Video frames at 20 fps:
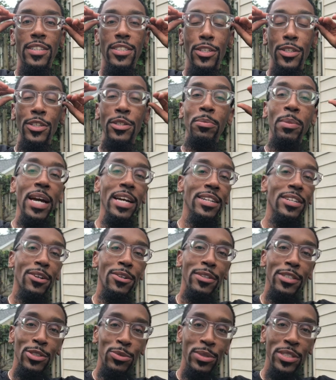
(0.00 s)
So you might
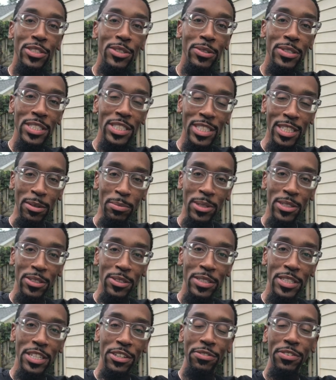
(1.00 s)
notice we're doing something a little
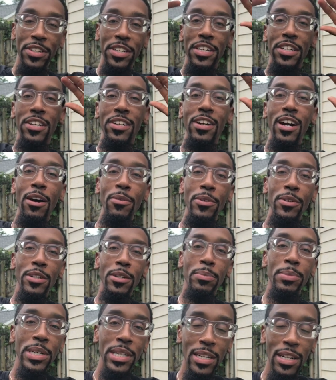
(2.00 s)
different here. I'm gonna
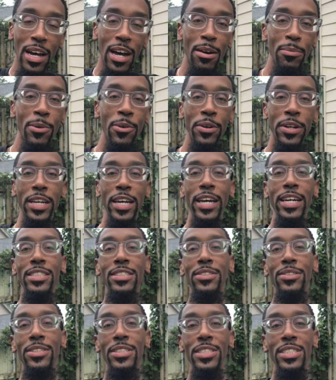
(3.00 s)
be a lot more
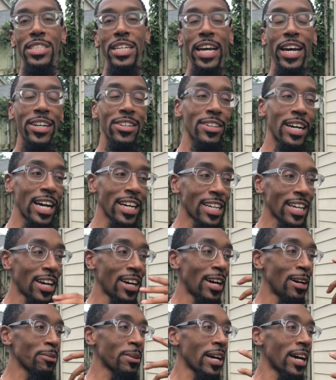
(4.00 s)
candid on the channel. I kind,
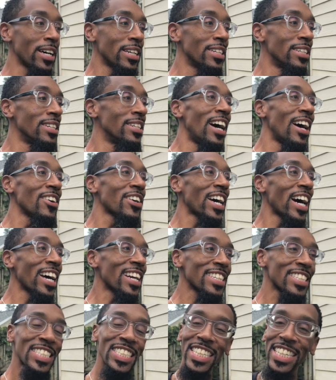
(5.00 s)
I'm kind of, I'm kind
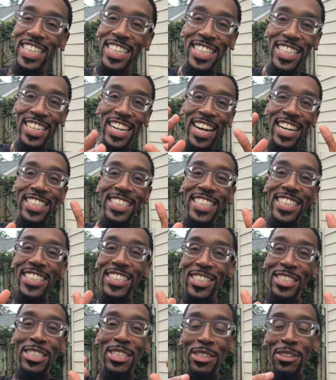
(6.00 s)
of sick of like the
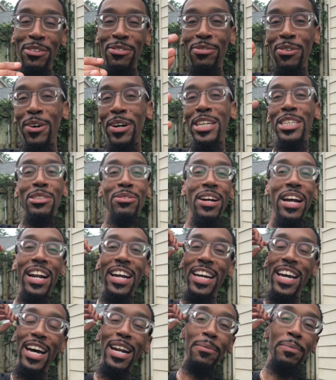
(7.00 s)
YouTube voice, right? I
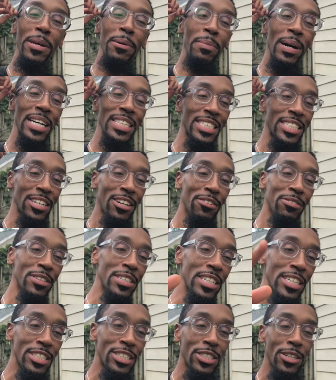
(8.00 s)
gotta be myself on
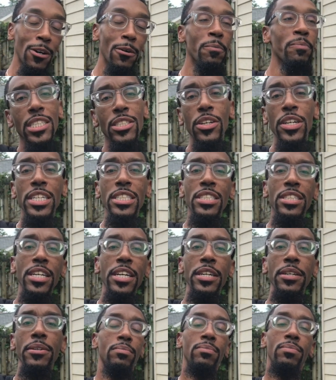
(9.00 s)
this. So, so here's the
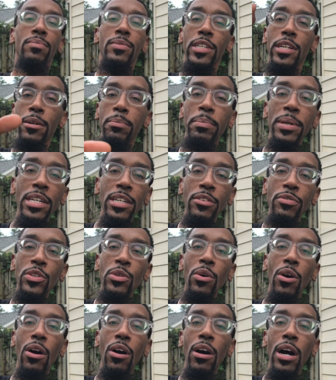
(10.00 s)
thing. There are many of
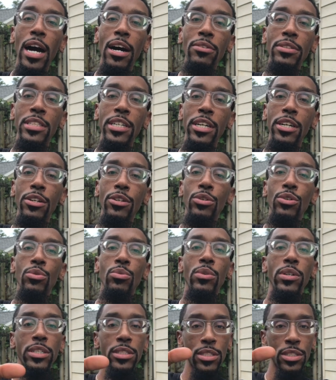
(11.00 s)
you all out there who
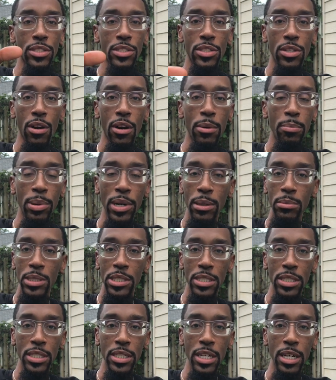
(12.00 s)
want to start
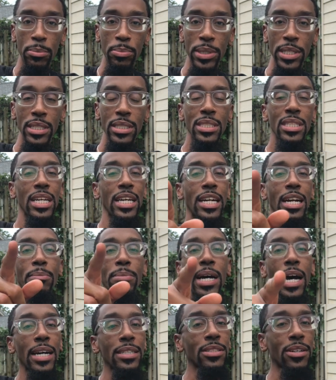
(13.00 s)
publishing companies, and I'm
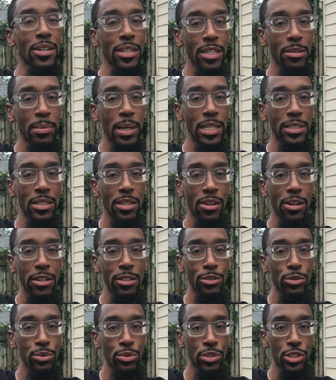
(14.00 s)
not talking about the
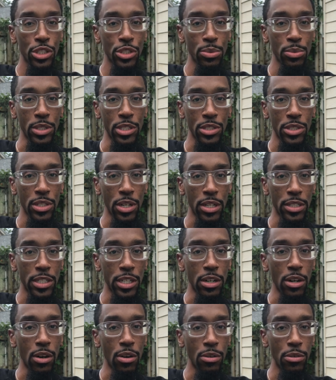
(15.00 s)
artists who just want to start
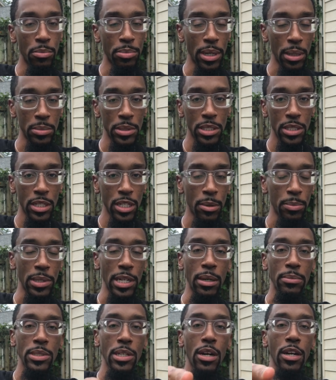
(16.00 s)
their own publishing company.
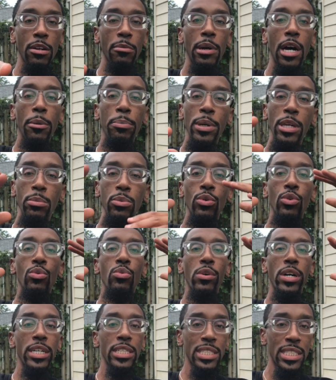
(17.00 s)
I'm talking about people who
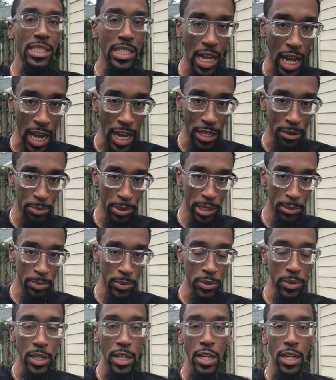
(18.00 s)
want to sign people.